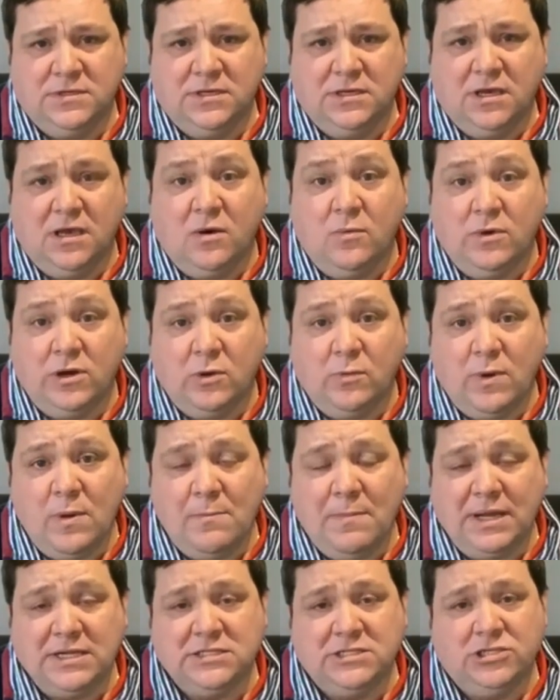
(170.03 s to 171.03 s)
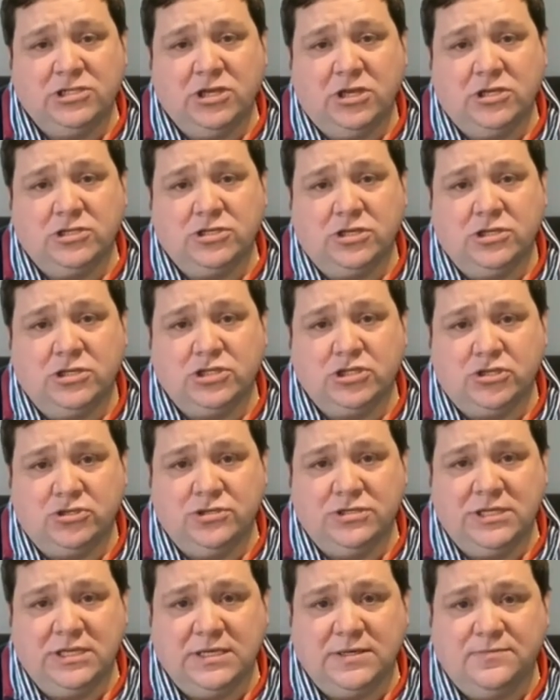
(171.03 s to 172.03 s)
And when I went back to church on the
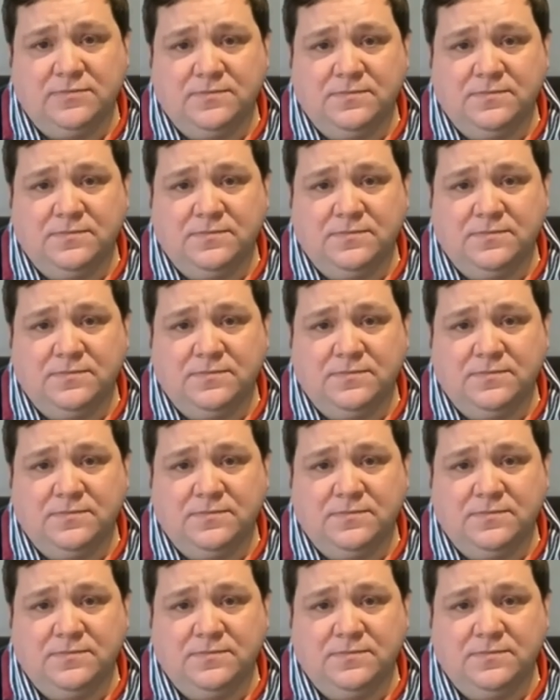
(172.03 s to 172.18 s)
Sunday,